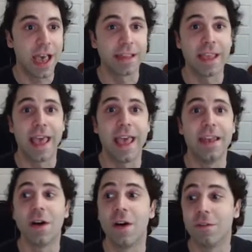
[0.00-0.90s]
at the
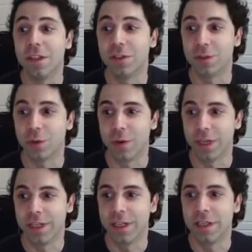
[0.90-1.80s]
end of the story.
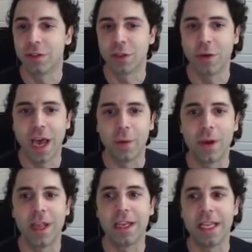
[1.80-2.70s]
So now,
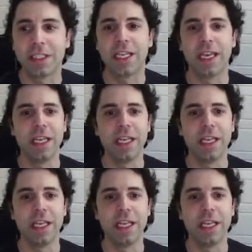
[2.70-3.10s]
let's get